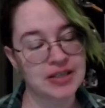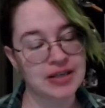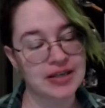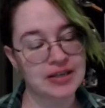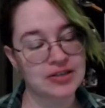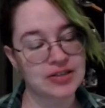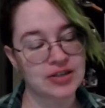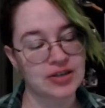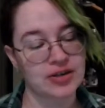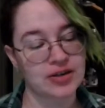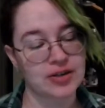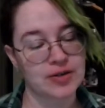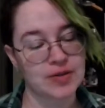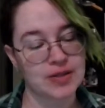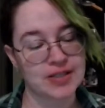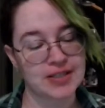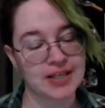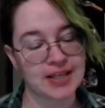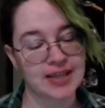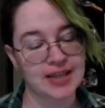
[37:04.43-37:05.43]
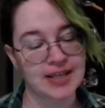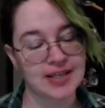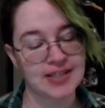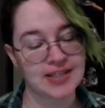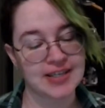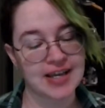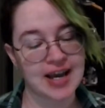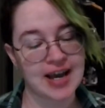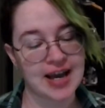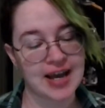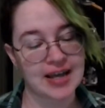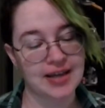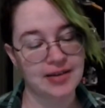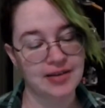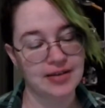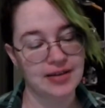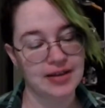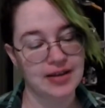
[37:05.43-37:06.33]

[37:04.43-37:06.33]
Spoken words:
and kissed her under the sunlit sky,